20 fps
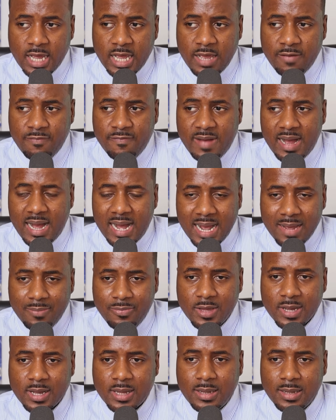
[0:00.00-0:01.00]
if I'm
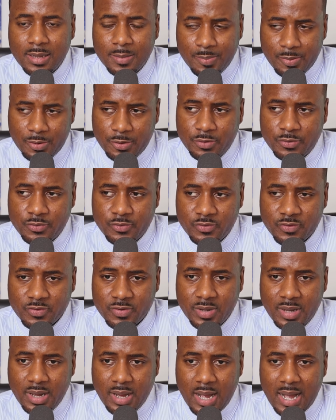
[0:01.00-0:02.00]
the Clippers,
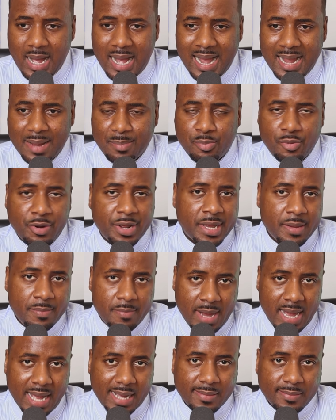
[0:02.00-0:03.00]
I bring him
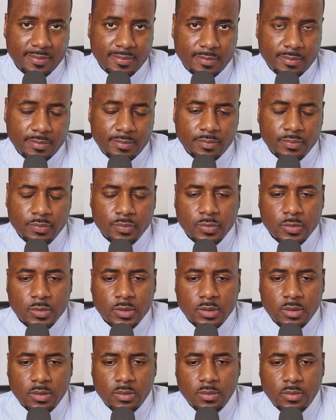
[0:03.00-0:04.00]
back.
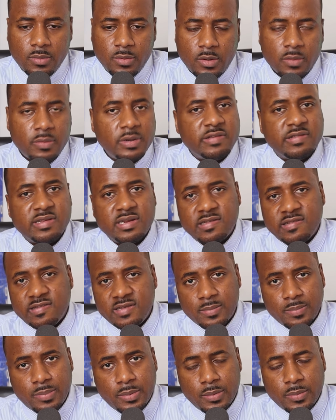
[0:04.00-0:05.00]
The reason is
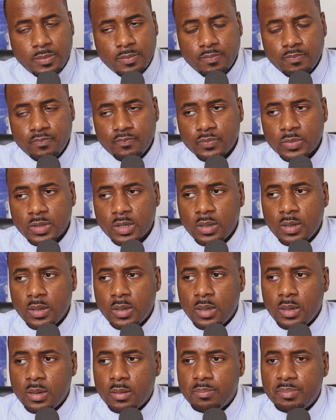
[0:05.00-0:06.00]
simple.
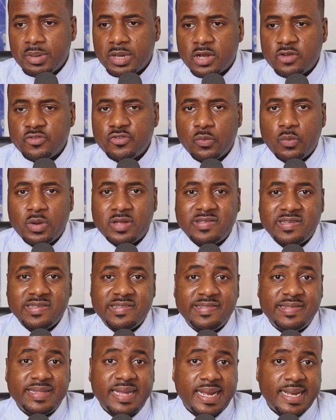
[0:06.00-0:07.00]
Because of what's at
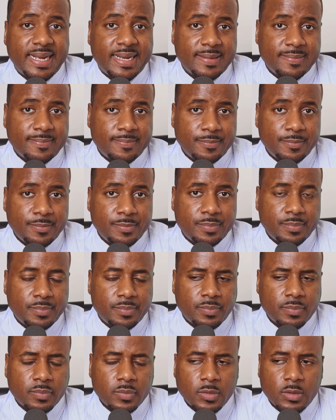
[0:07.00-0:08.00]
stake.
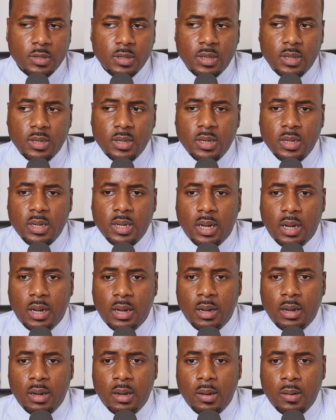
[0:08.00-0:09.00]

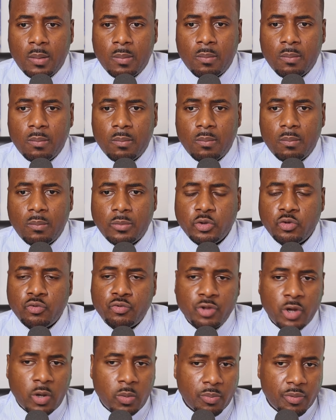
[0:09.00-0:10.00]
You
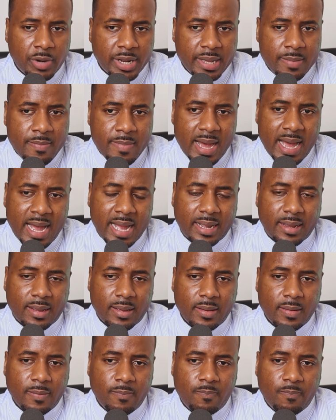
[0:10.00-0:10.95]
don't bring him back,